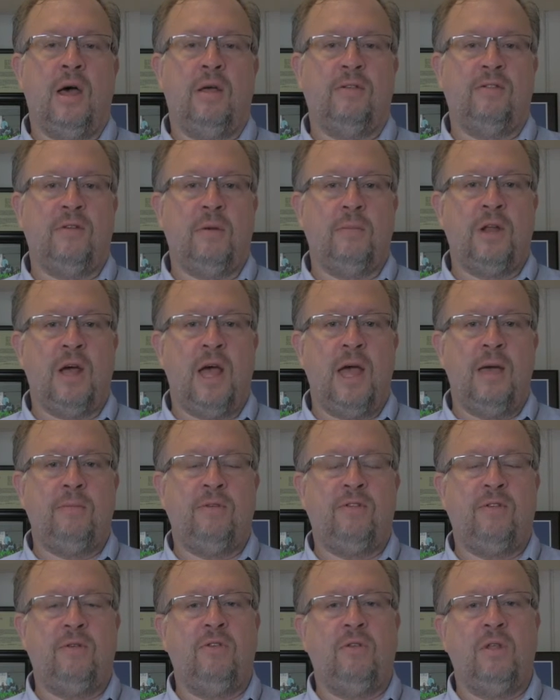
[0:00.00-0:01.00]

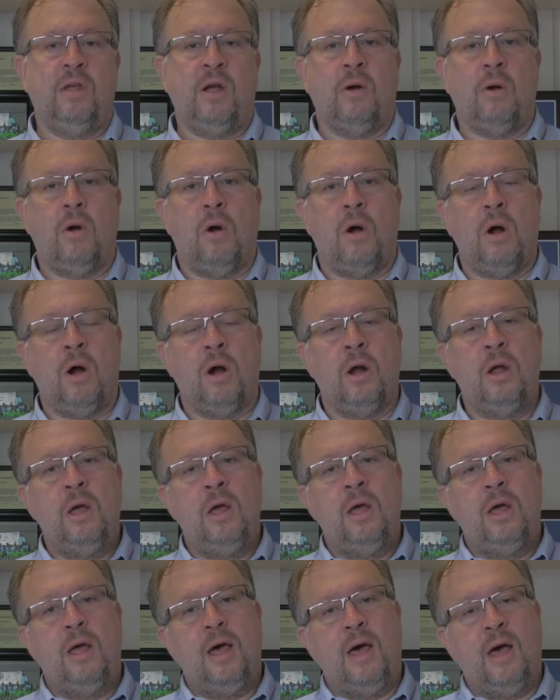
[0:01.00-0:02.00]
Sometimes there are
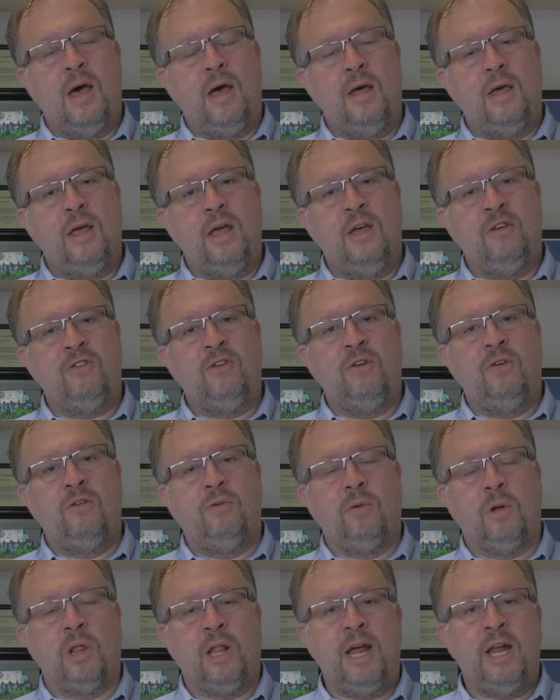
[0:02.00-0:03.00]

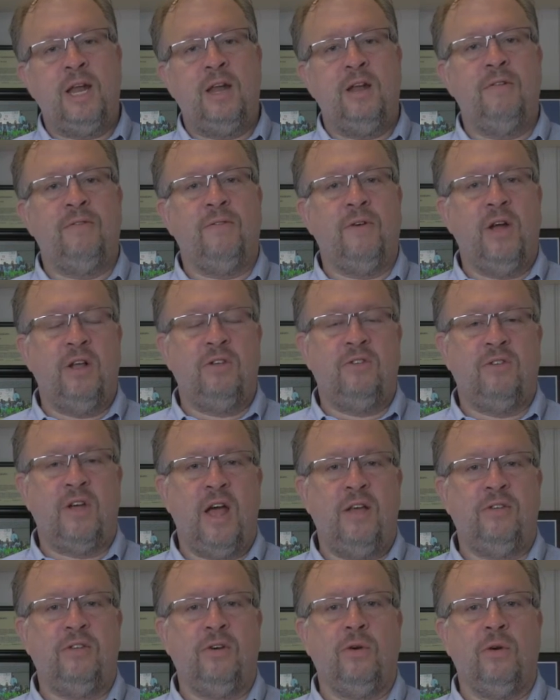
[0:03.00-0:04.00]
issues related to
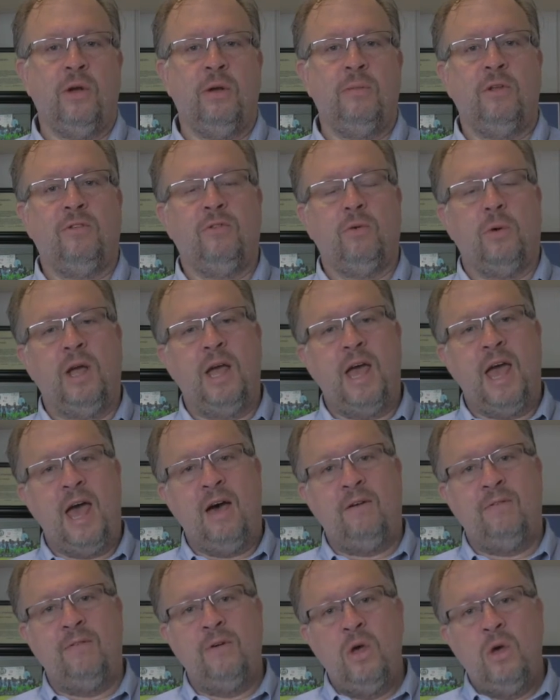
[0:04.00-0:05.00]
franchise agreements where you
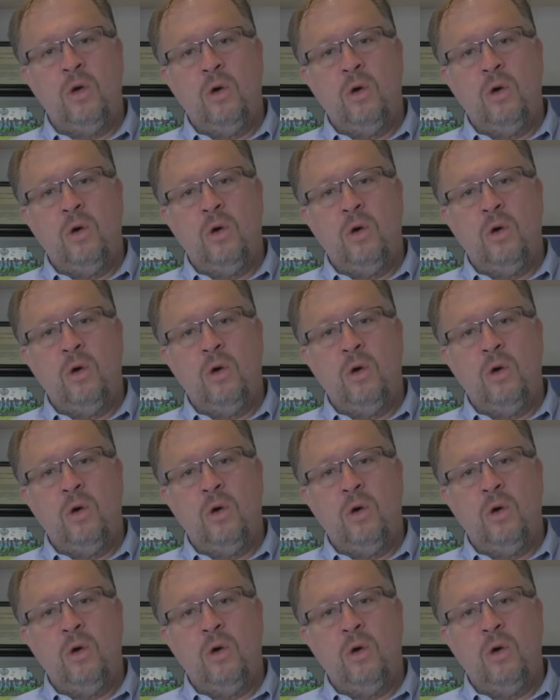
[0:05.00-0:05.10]
have